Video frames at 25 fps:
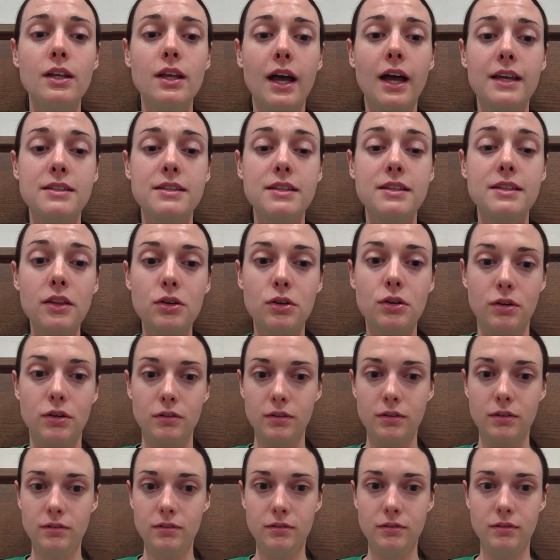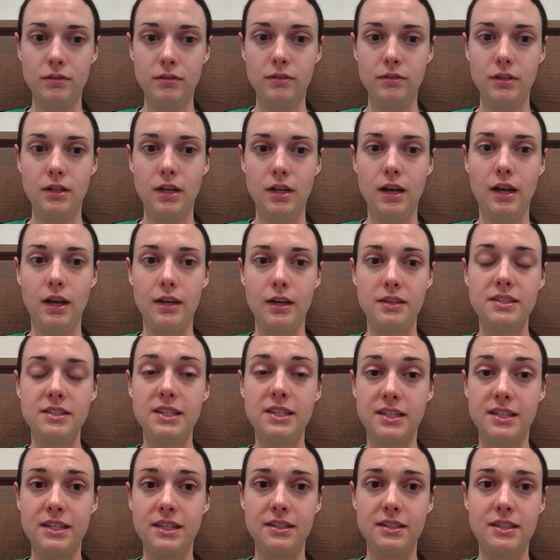Another
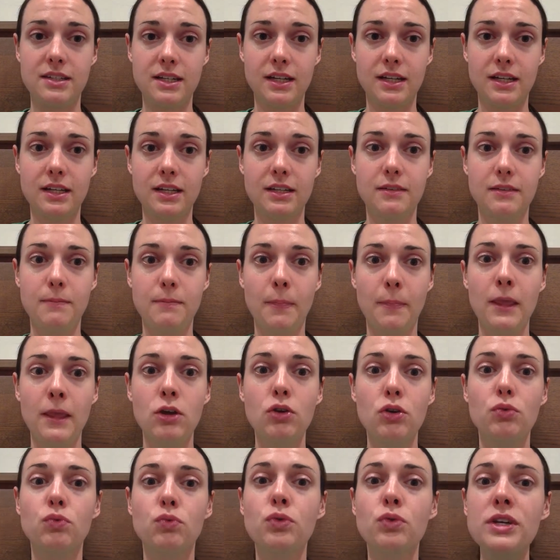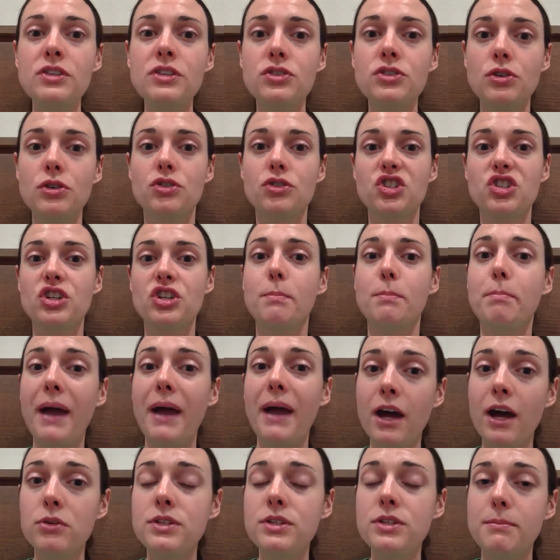statistic. Research
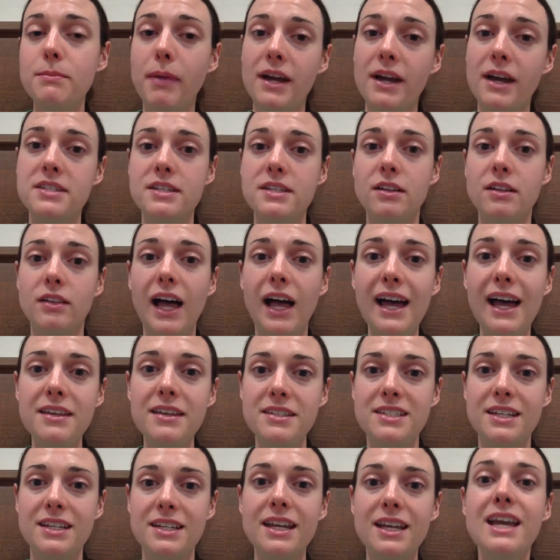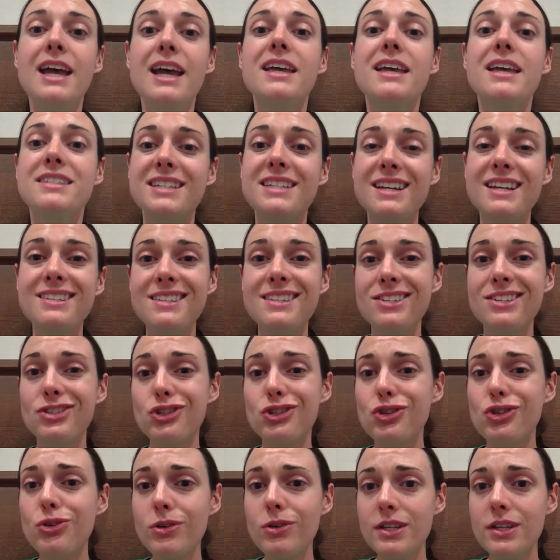compounded by Scholastic states that
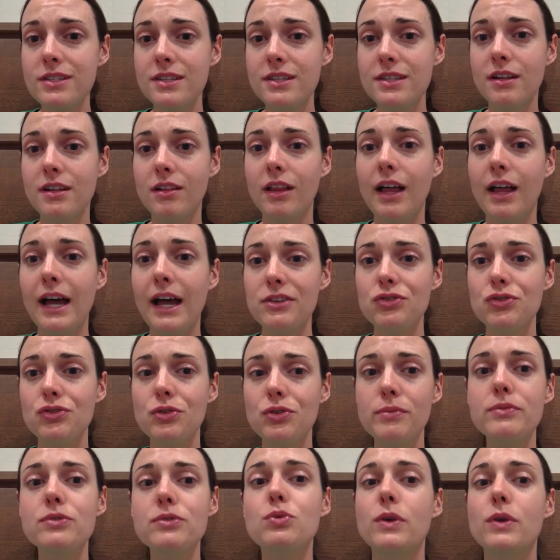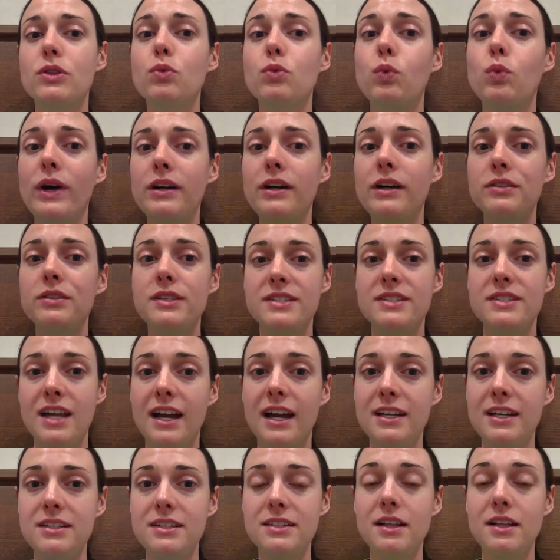students in classrooms with
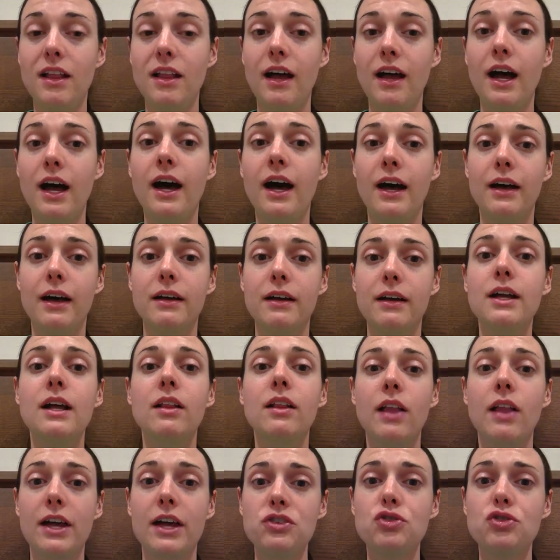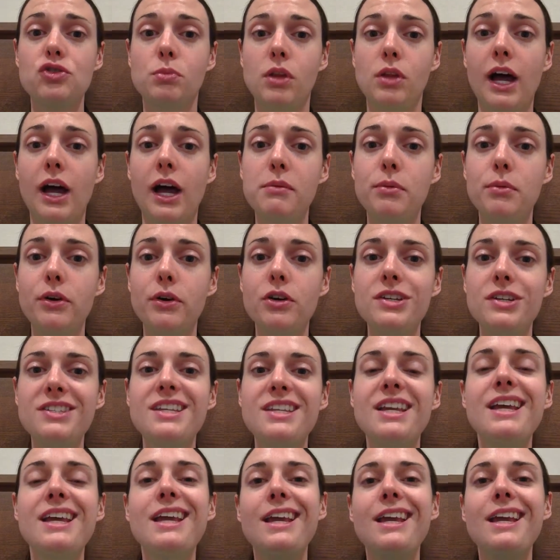well-designed classroom libraries
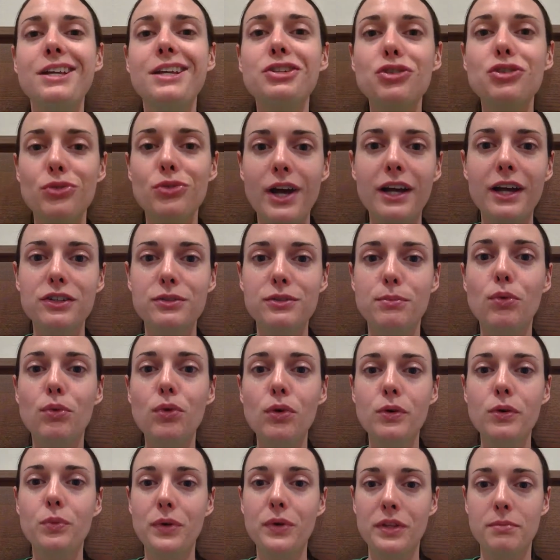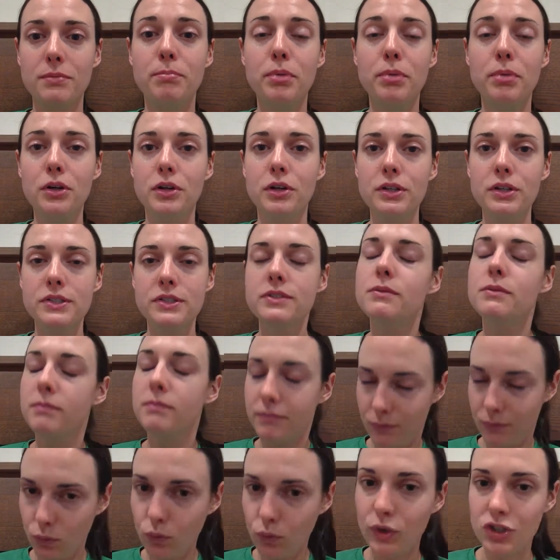interact more with books,
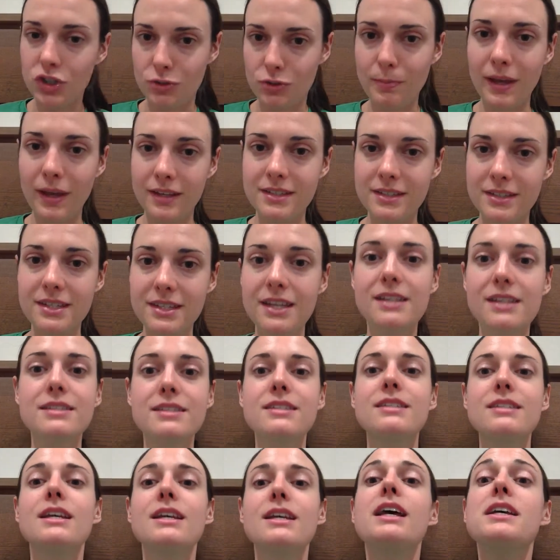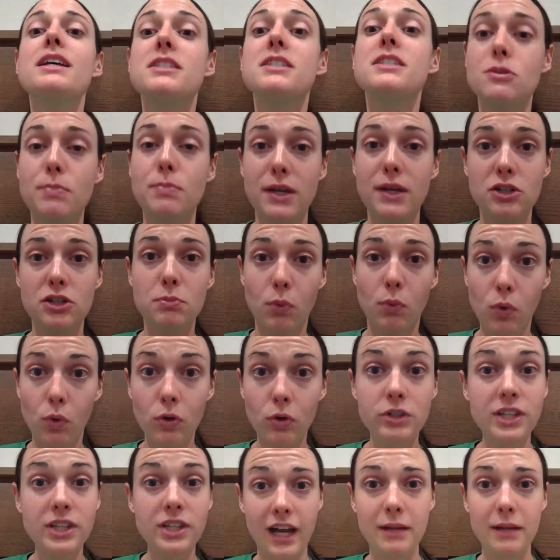which makes sense, spend
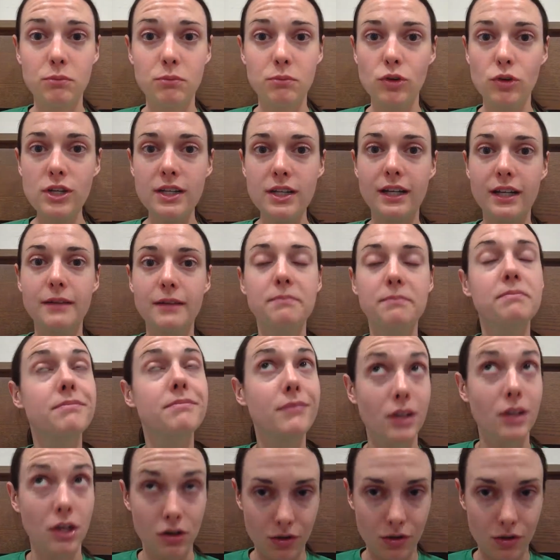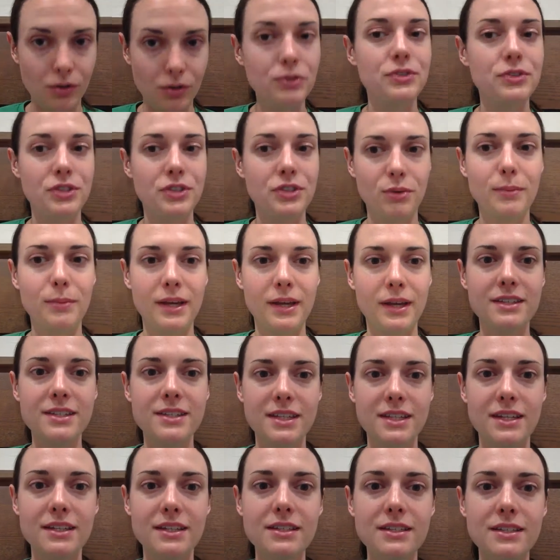more time reading, also makes
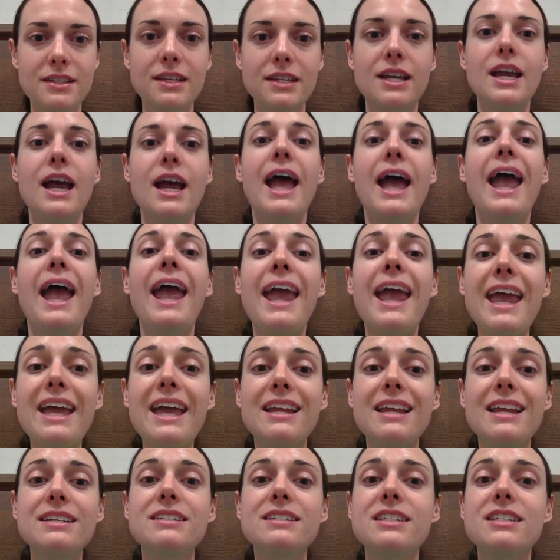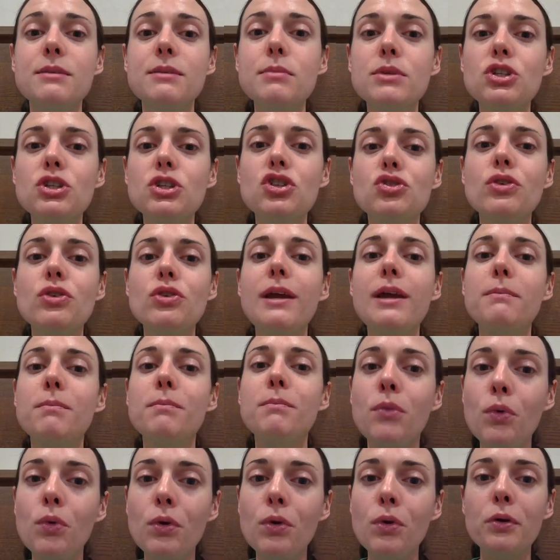sense, and demonstrate
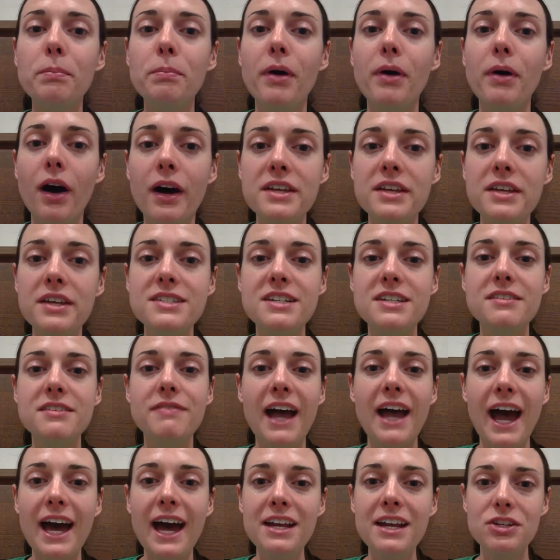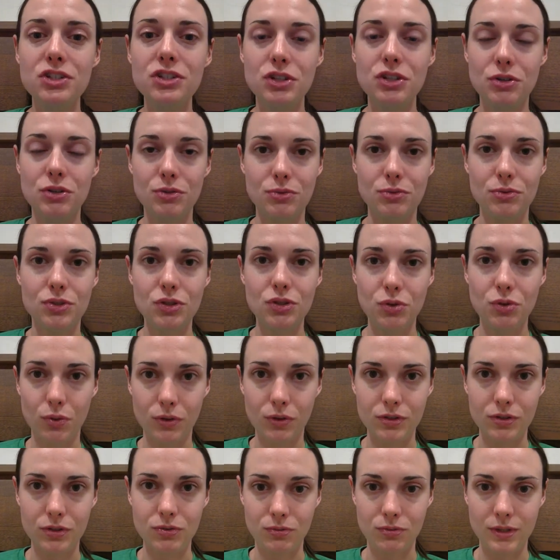more positive attitudes
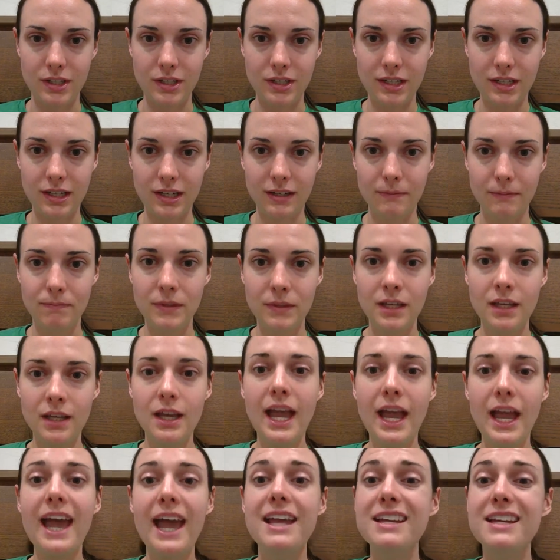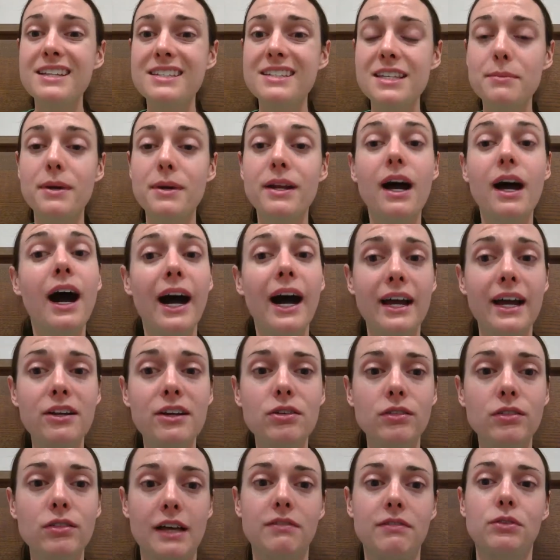towards reading, and exhibit
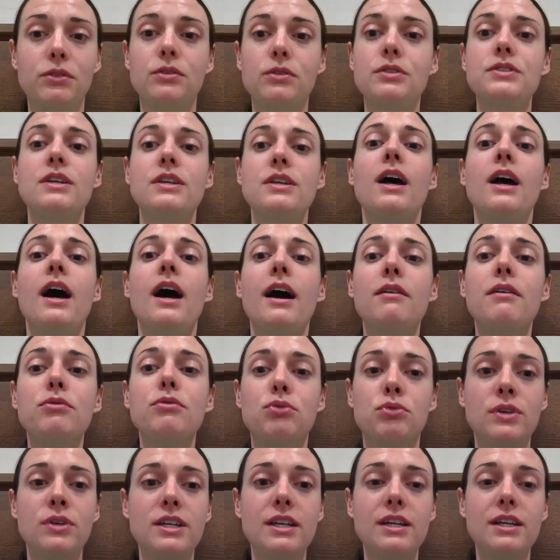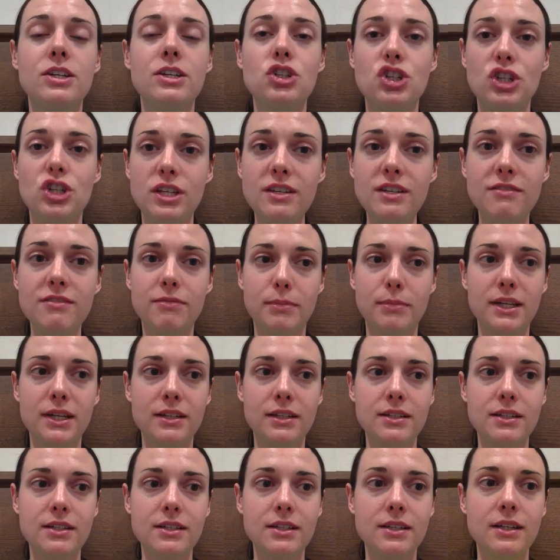higher levels of reading
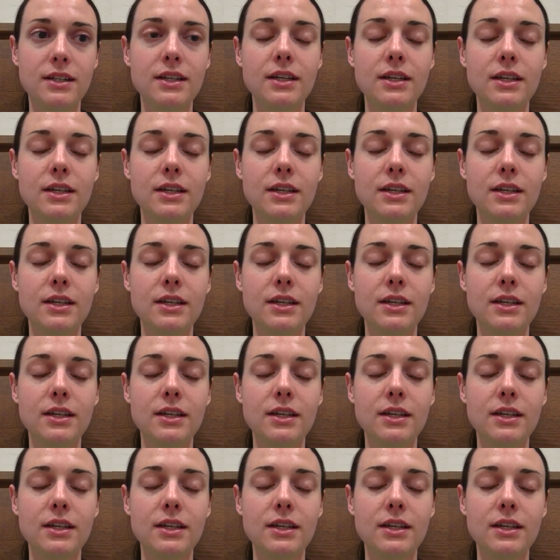achievement.